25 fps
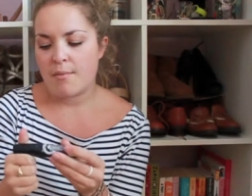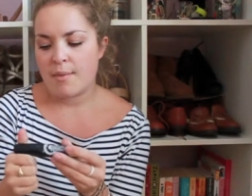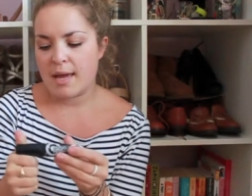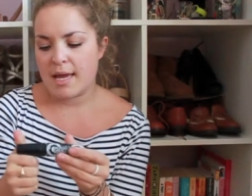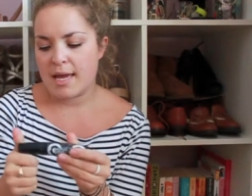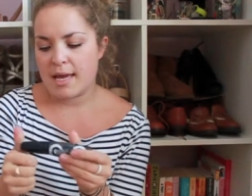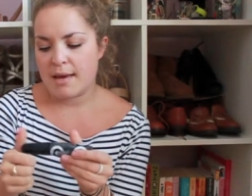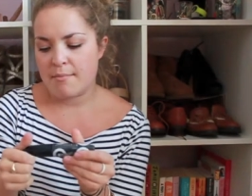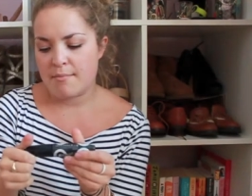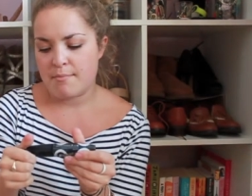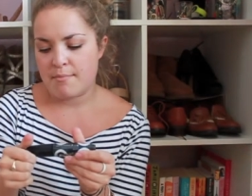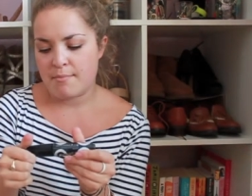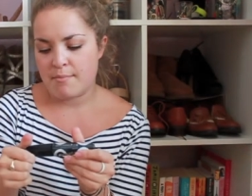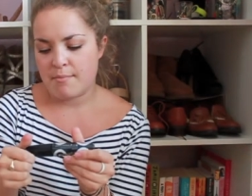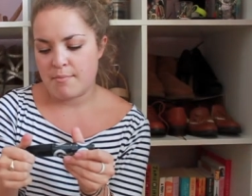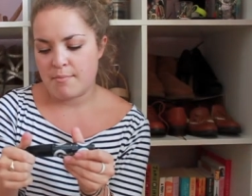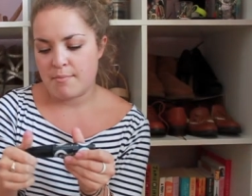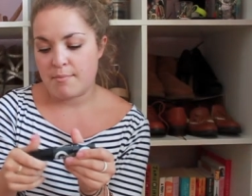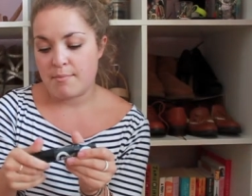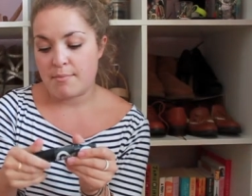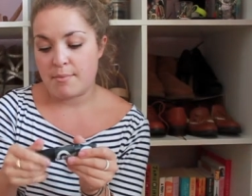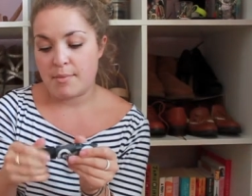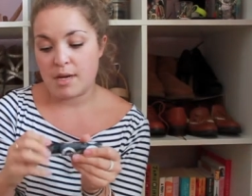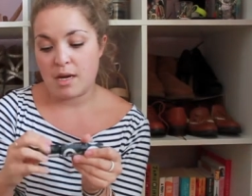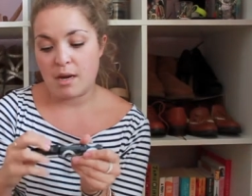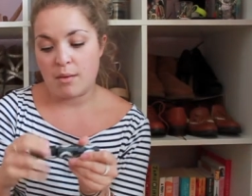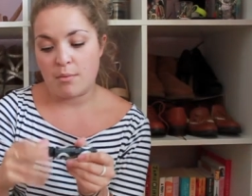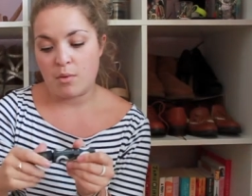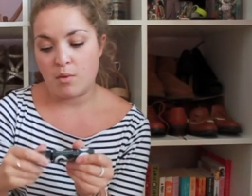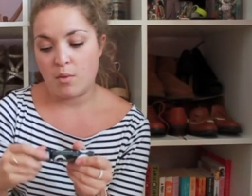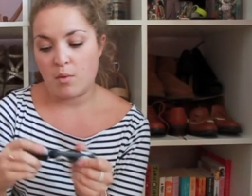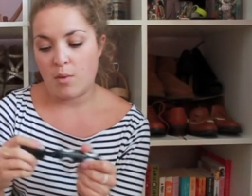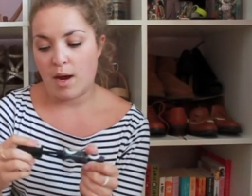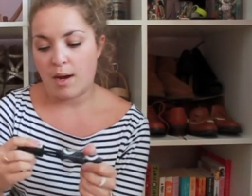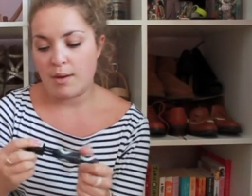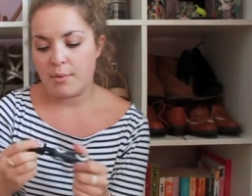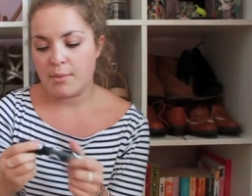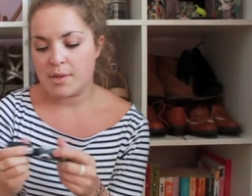in number
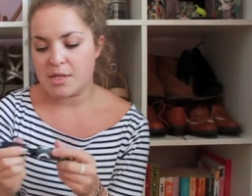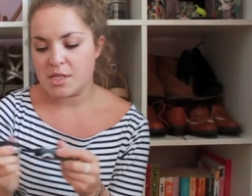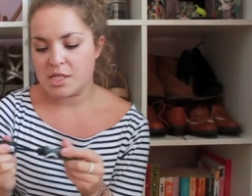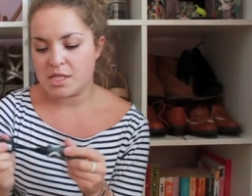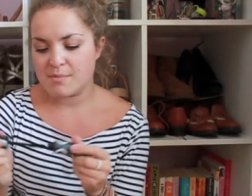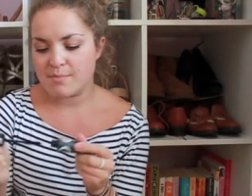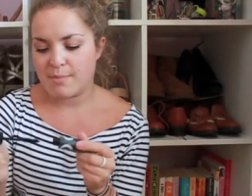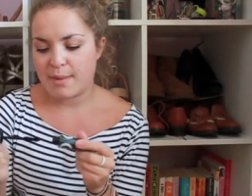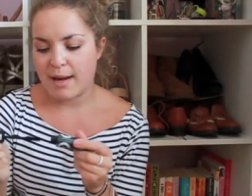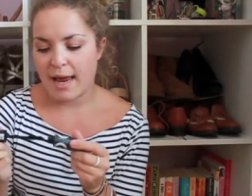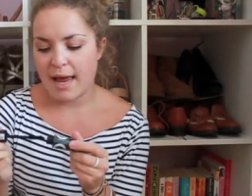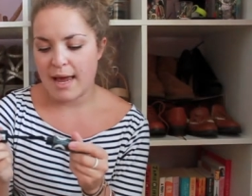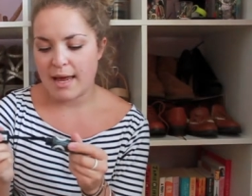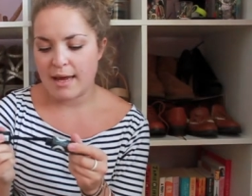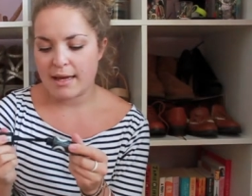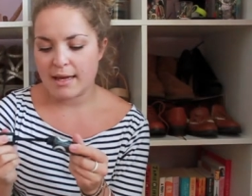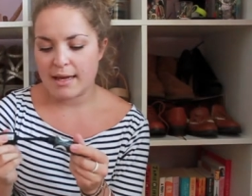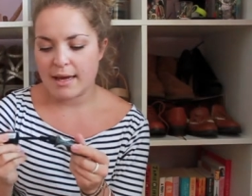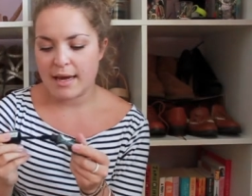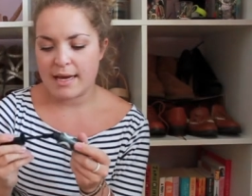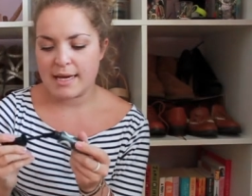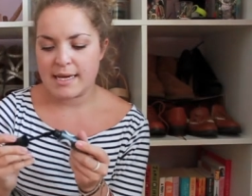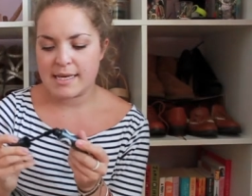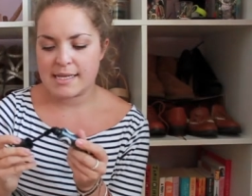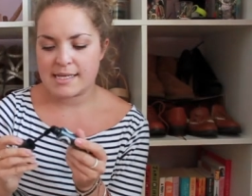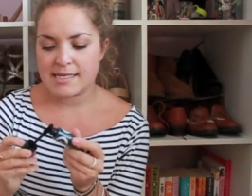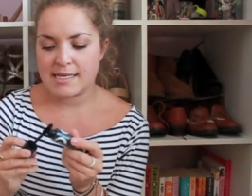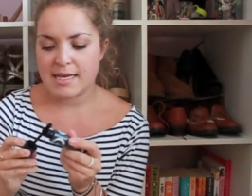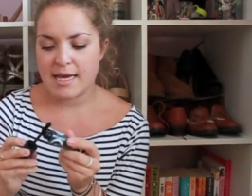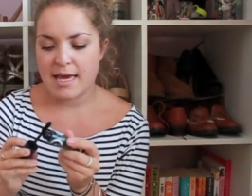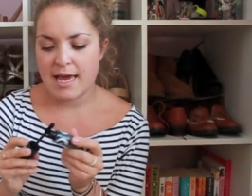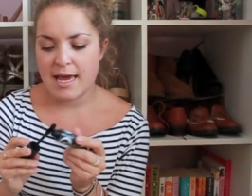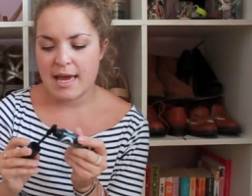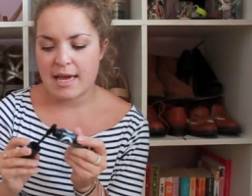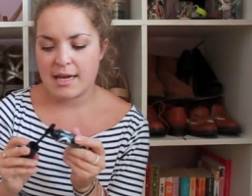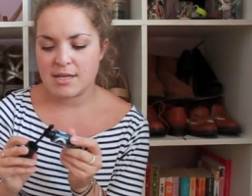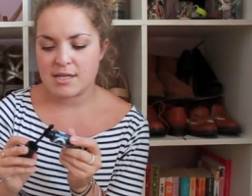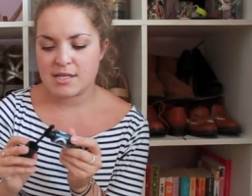1, which is black, and it's
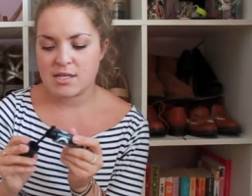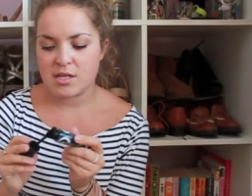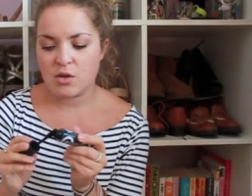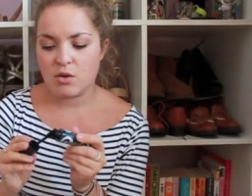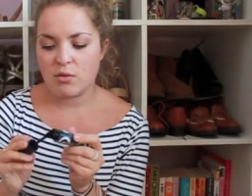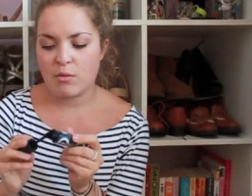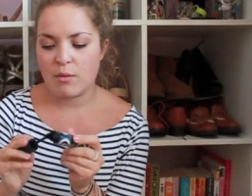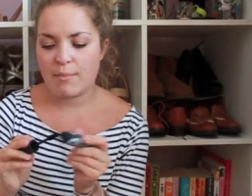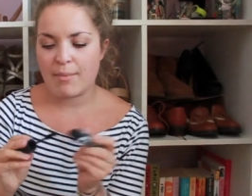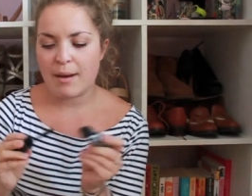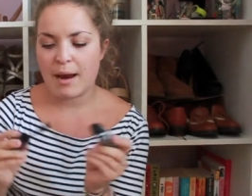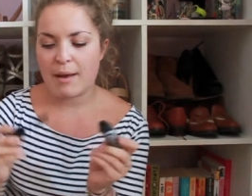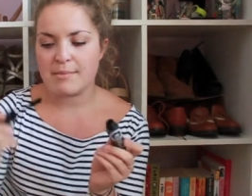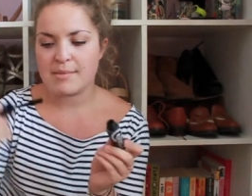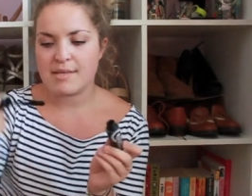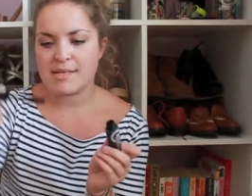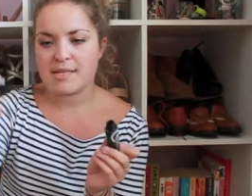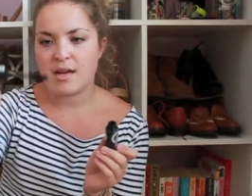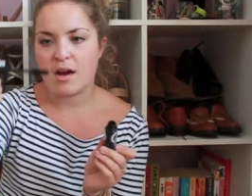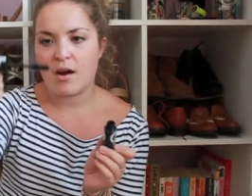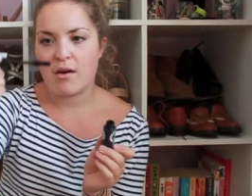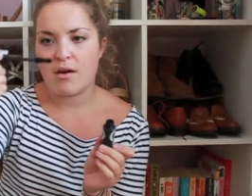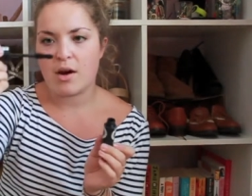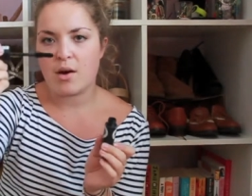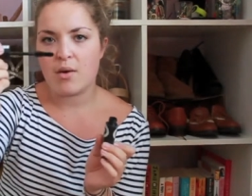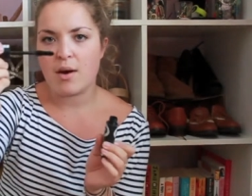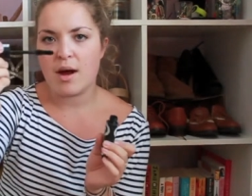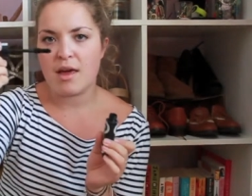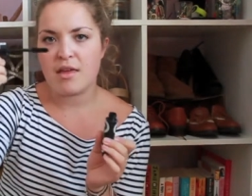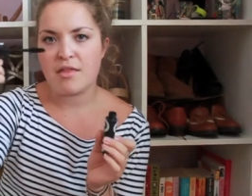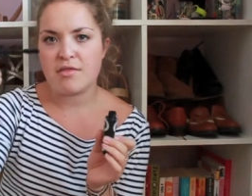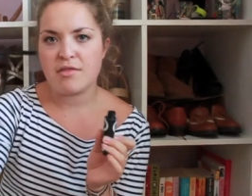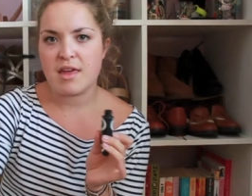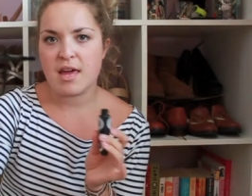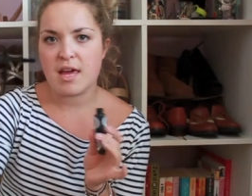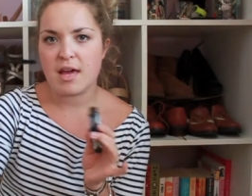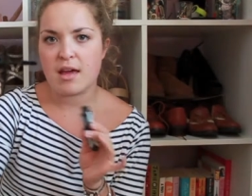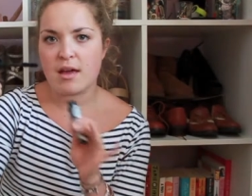just a normal black mascara, quite a
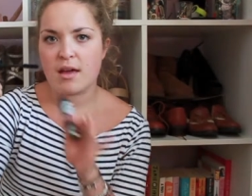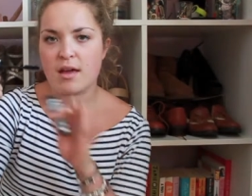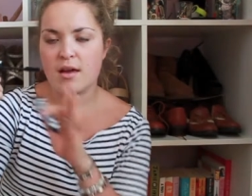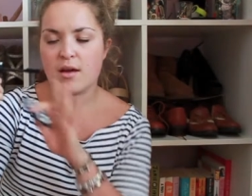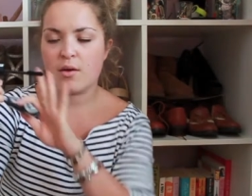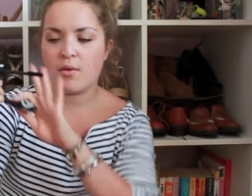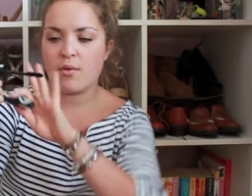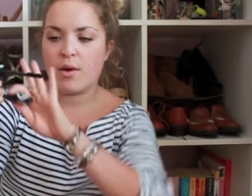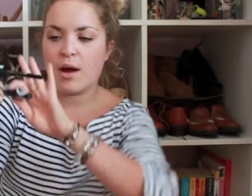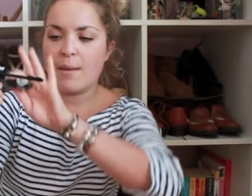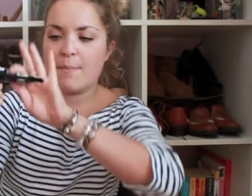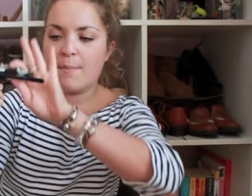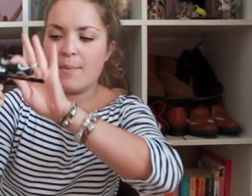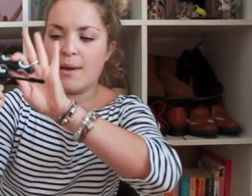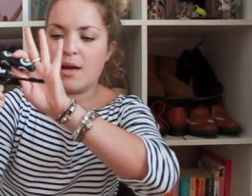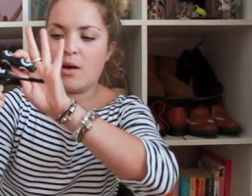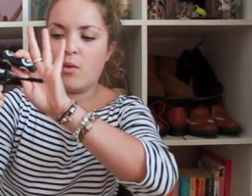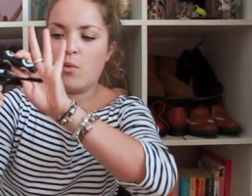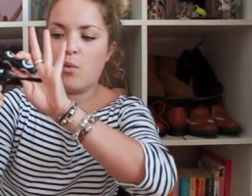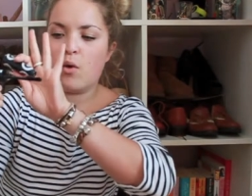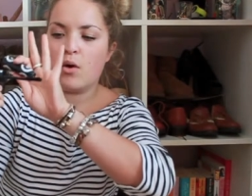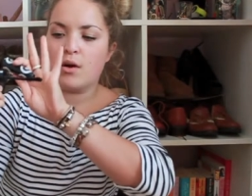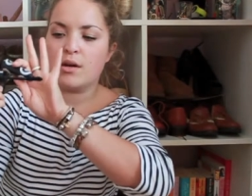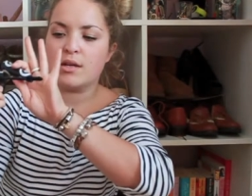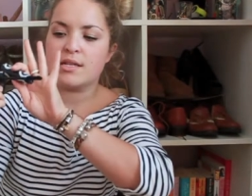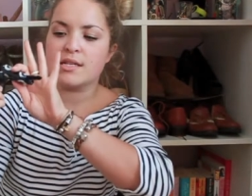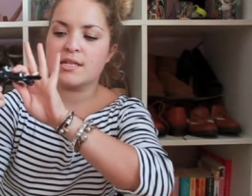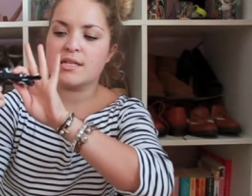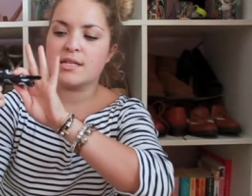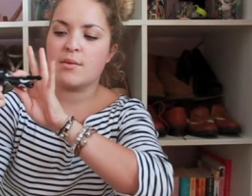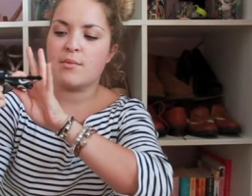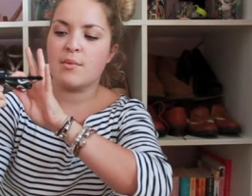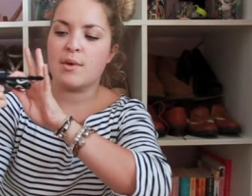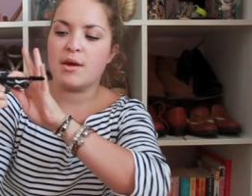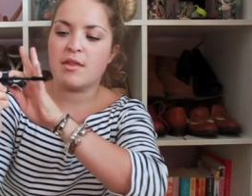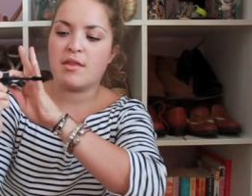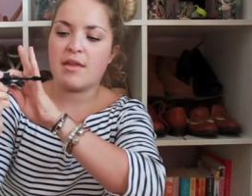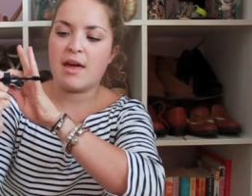thick, quite a big wand
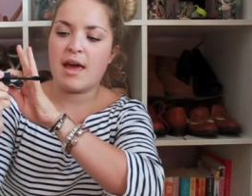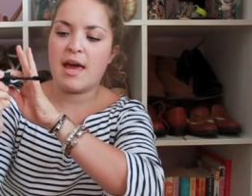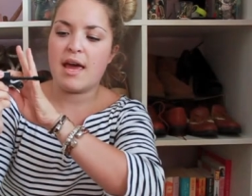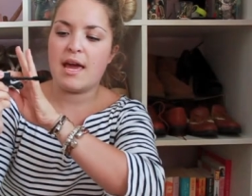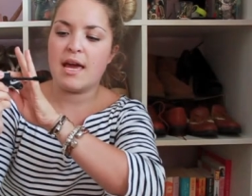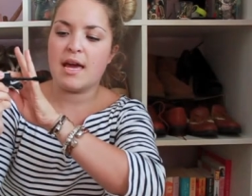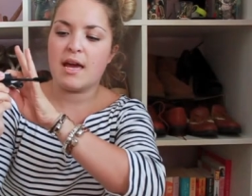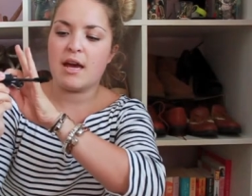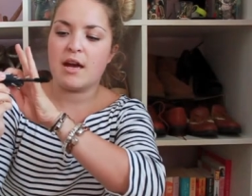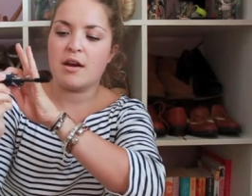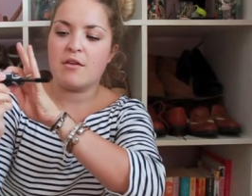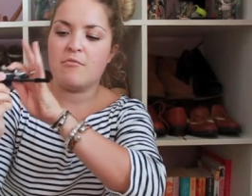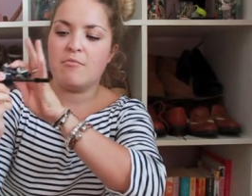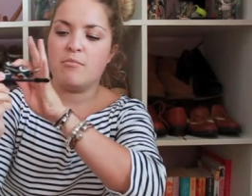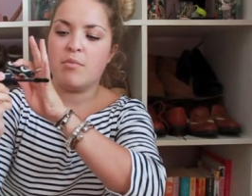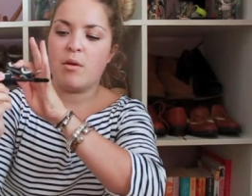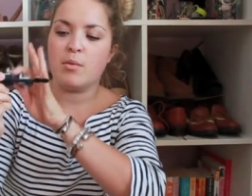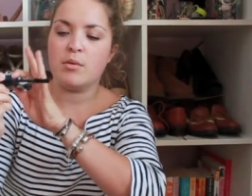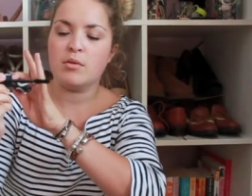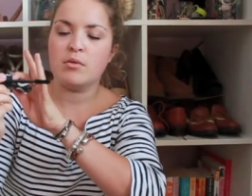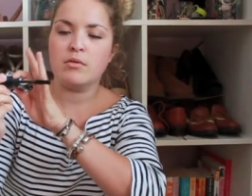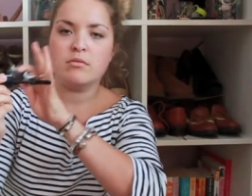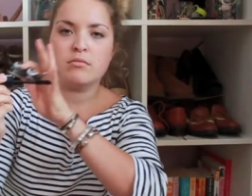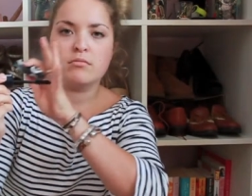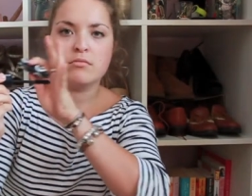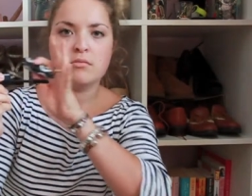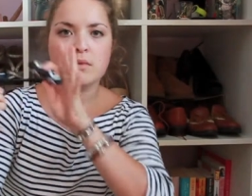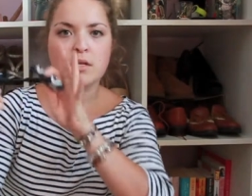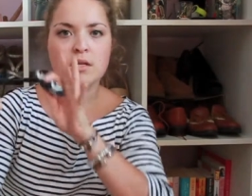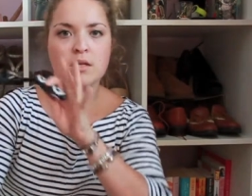with a kind of bubble